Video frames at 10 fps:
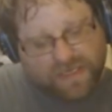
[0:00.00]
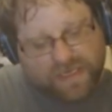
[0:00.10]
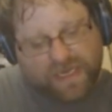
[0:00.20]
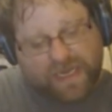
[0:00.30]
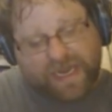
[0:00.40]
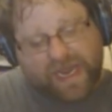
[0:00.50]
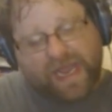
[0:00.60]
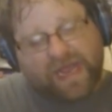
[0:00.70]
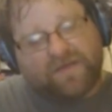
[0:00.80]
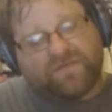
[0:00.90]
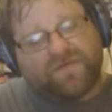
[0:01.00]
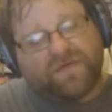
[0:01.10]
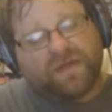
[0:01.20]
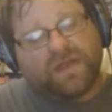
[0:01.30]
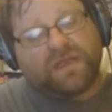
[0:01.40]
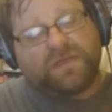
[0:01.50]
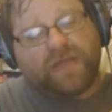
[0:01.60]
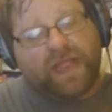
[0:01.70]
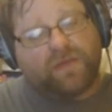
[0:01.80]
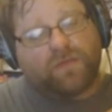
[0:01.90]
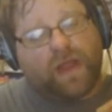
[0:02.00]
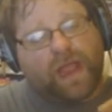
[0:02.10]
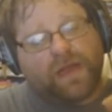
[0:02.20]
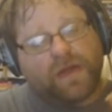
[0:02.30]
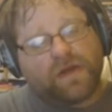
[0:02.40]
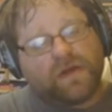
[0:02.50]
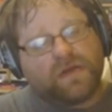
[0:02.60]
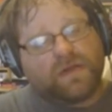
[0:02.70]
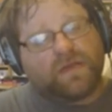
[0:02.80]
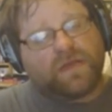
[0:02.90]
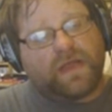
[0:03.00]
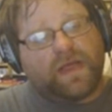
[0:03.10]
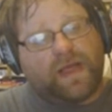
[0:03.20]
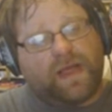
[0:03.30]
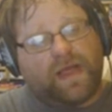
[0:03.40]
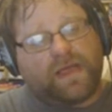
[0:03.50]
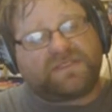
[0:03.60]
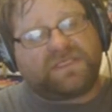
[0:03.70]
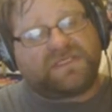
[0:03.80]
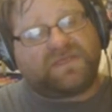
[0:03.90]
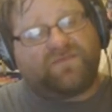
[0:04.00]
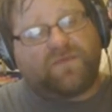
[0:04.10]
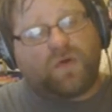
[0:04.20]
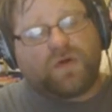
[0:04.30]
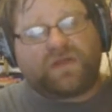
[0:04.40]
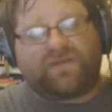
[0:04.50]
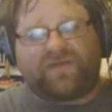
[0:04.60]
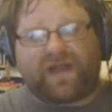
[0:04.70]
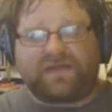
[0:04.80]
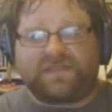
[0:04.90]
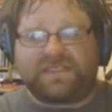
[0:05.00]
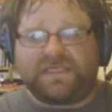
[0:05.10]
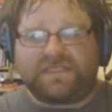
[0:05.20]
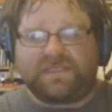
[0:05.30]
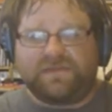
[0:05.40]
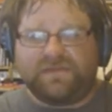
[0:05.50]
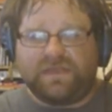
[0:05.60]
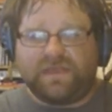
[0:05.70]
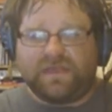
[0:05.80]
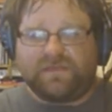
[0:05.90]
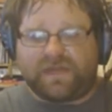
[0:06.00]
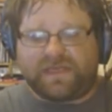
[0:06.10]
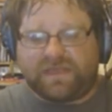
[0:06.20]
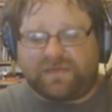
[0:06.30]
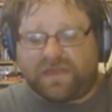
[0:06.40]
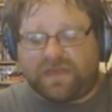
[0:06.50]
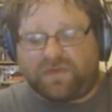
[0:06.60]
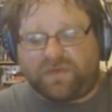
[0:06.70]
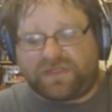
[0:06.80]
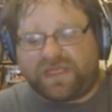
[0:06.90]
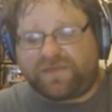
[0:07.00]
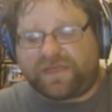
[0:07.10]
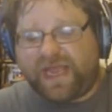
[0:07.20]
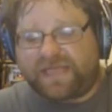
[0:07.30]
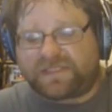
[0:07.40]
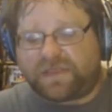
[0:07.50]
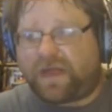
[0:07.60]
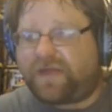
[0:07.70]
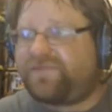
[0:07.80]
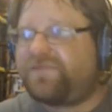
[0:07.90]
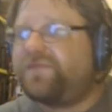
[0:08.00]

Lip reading: I have Knight Rider Season 4, the final season, by with David Hasselhoff.